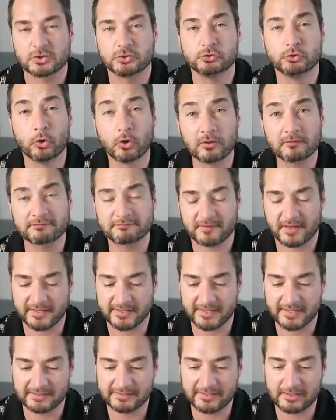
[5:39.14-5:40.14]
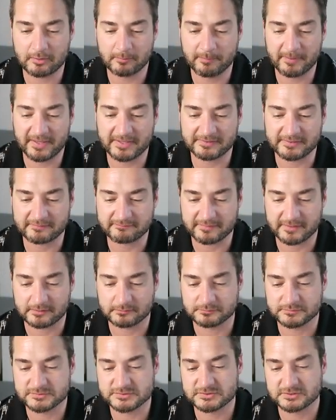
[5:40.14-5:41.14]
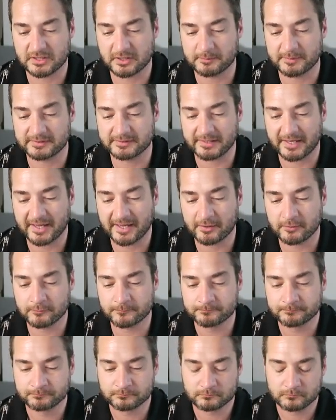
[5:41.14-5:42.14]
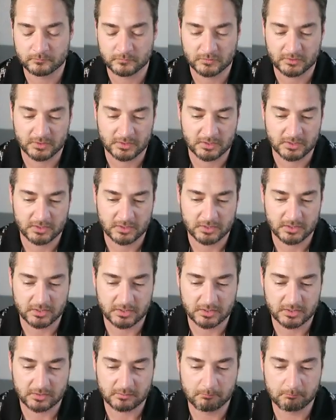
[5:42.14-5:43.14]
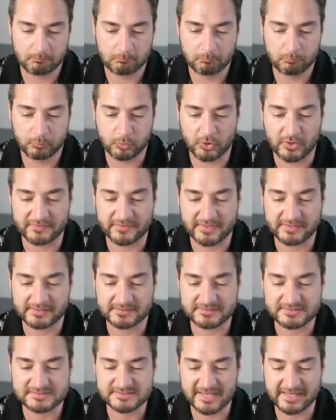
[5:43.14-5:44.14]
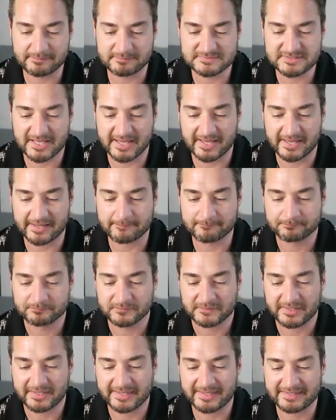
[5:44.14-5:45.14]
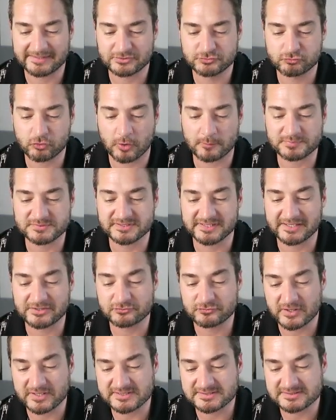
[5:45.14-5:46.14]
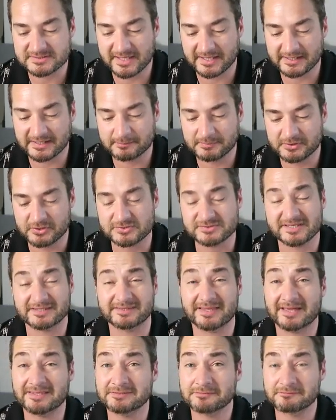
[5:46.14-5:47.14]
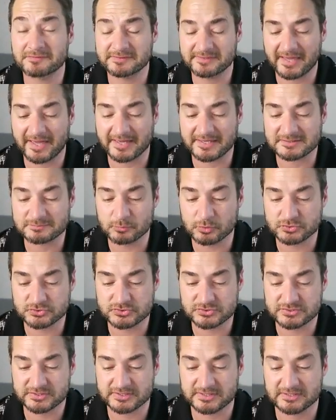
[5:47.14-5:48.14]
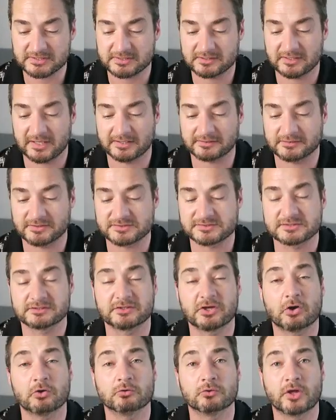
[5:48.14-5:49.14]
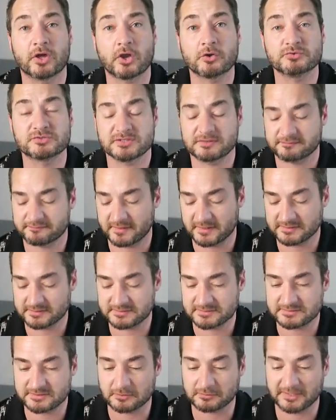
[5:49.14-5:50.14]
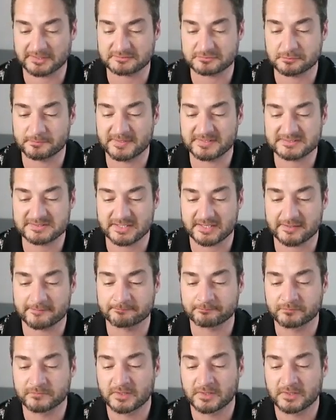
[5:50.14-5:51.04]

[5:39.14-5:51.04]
nullify it a little bit. They've helped slow it down. But then at the same time, it drops the interest slightly, because at the end of the day, as much as the collectors and the old OG fans don't like to admit it,